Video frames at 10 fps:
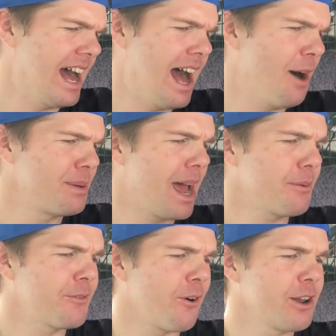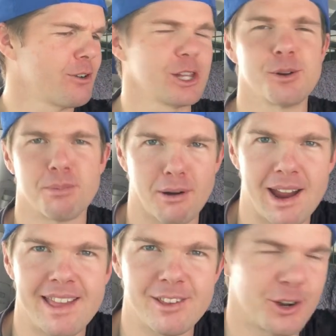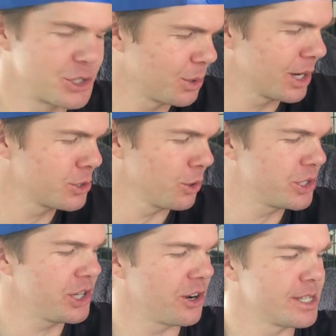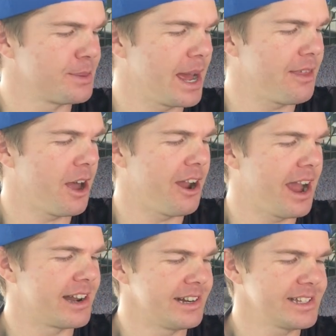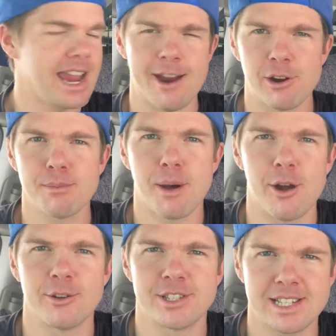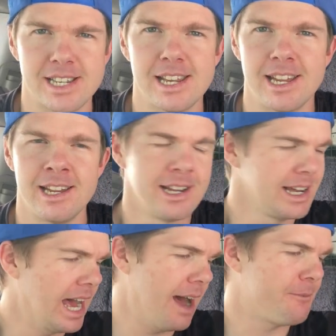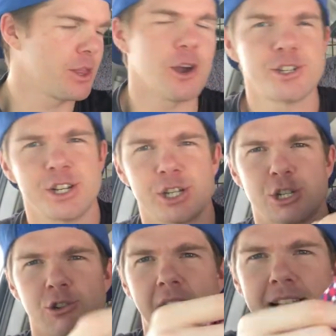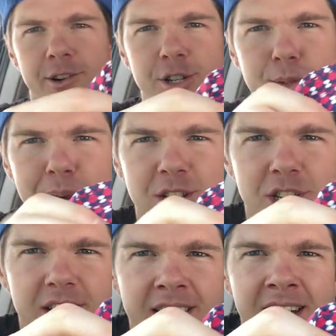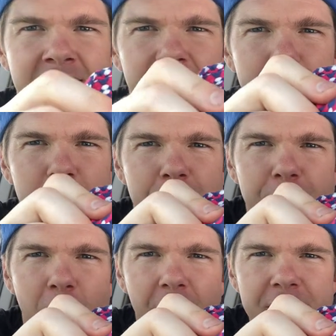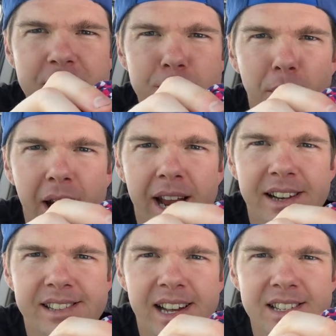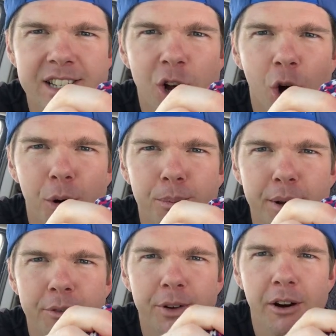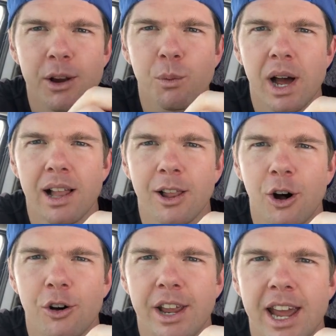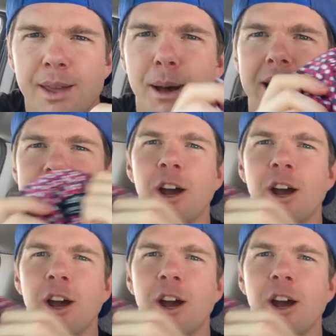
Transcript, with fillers: Uh, I've been able to find a really good brand that I do want to talk to you guys about though, and it is Herringbone Sydney. Uh, for those in Australia especially, if you can find this brand, it does comp very well on eBay.